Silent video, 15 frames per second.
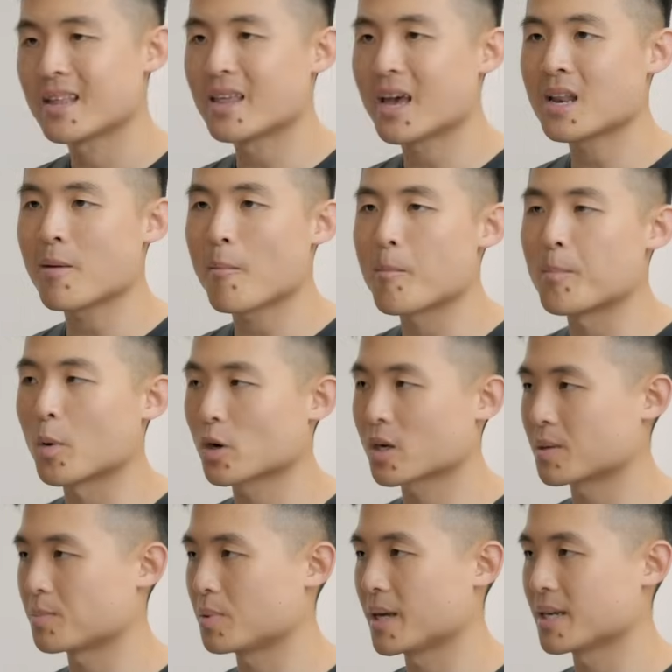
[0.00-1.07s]
then
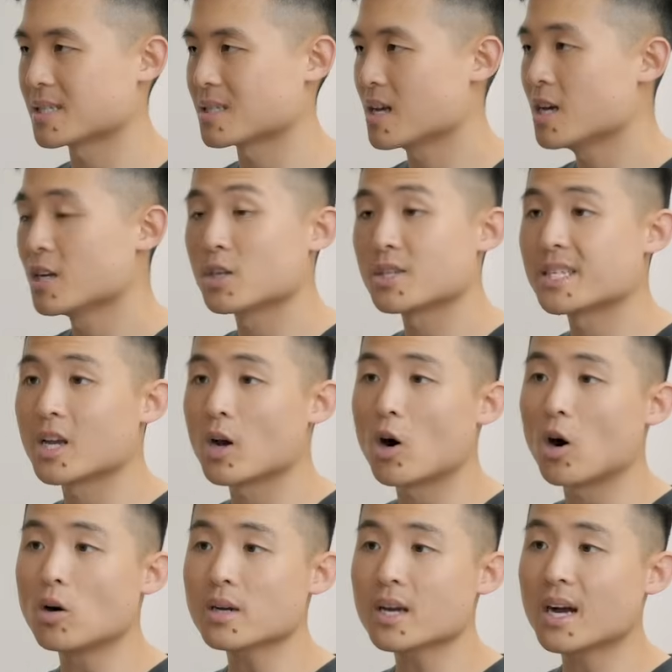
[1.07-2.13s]
Marketplace. You'll see
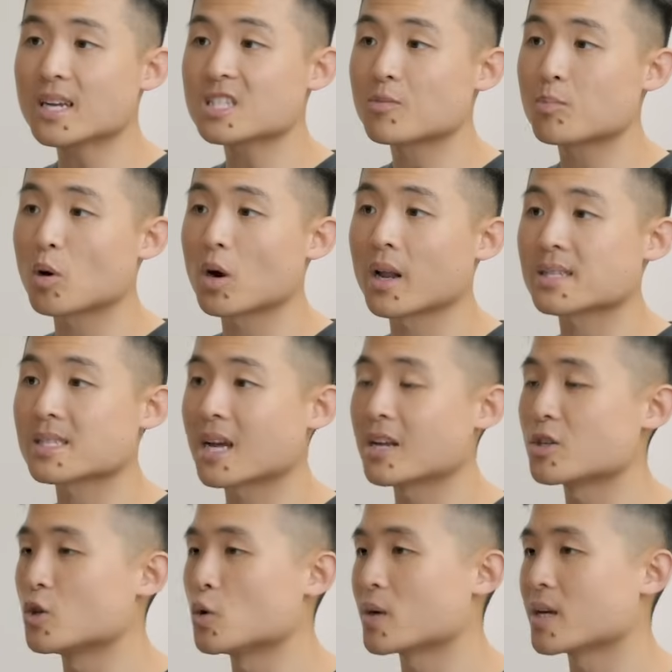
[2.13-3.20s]
all kinds of products
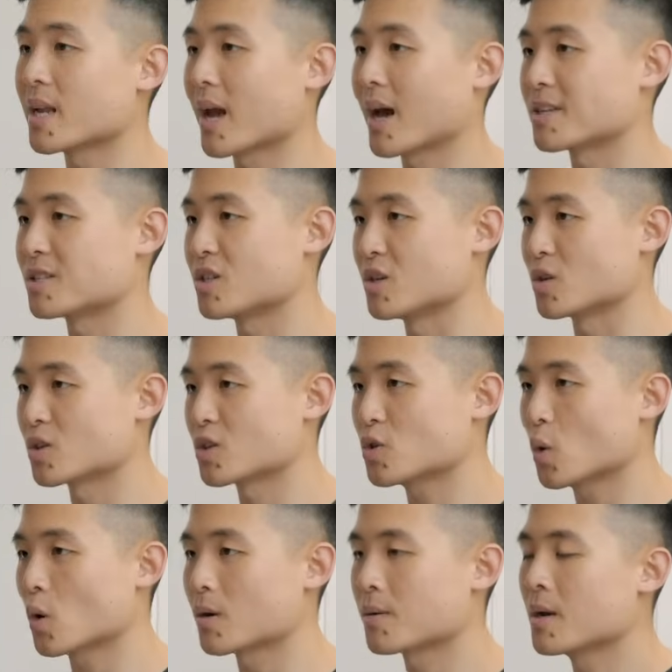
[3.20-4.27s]
that you can add to your
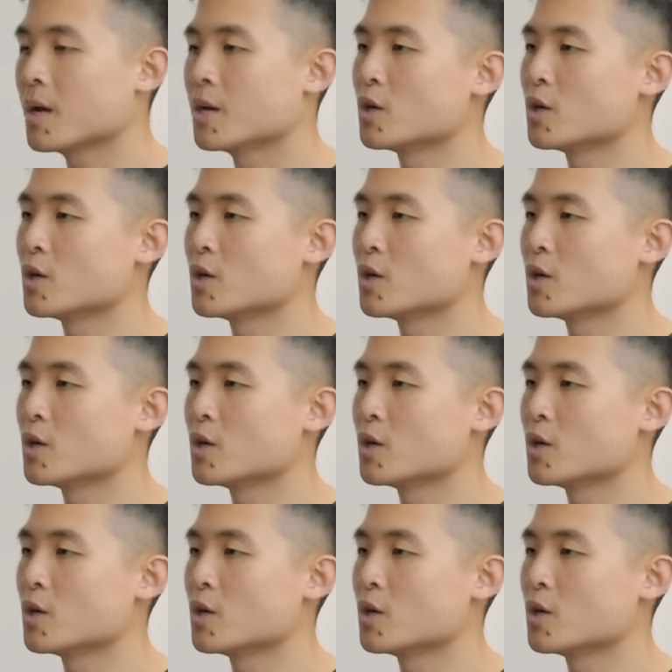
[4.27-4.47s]
store.